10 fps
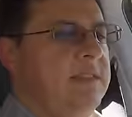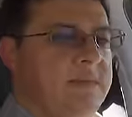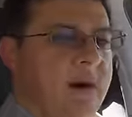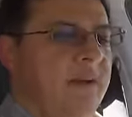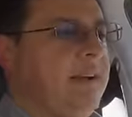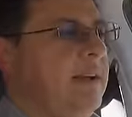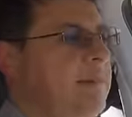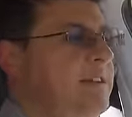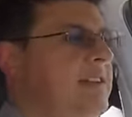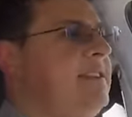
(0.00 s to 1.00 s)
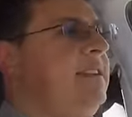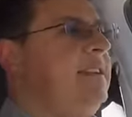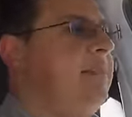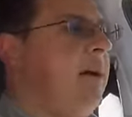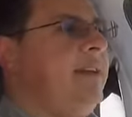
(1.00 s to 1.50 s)
The model that comes
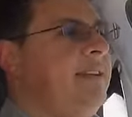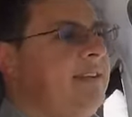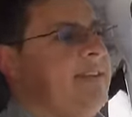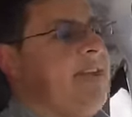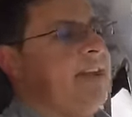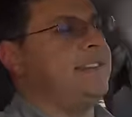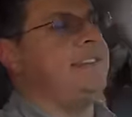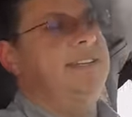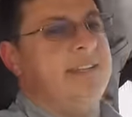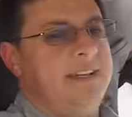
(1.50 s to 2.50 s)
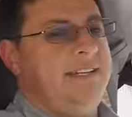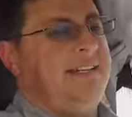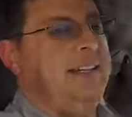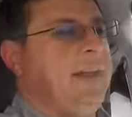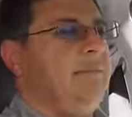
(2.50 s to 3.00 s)
instantly to mind is the XC90
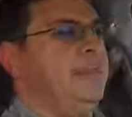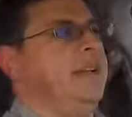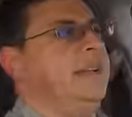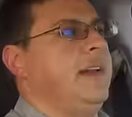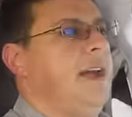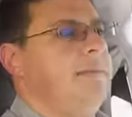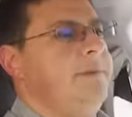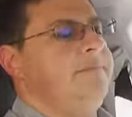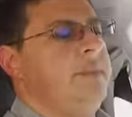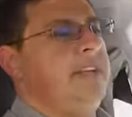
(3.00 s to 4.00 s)
T8 plug-in hybrid.